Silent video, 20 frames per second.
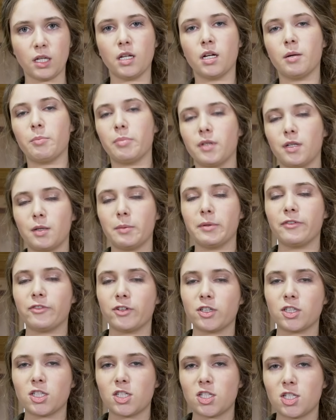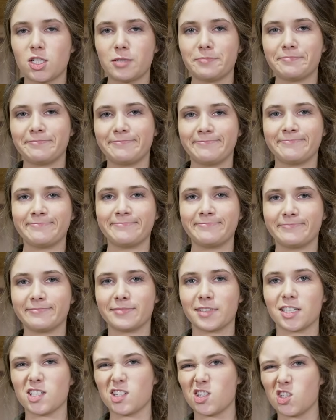up a little bit first,
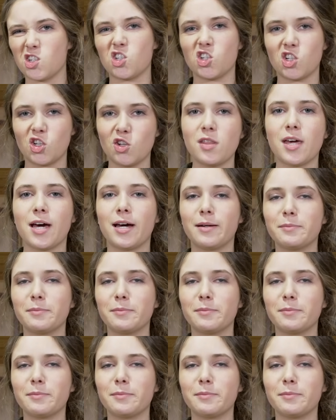because you should do that.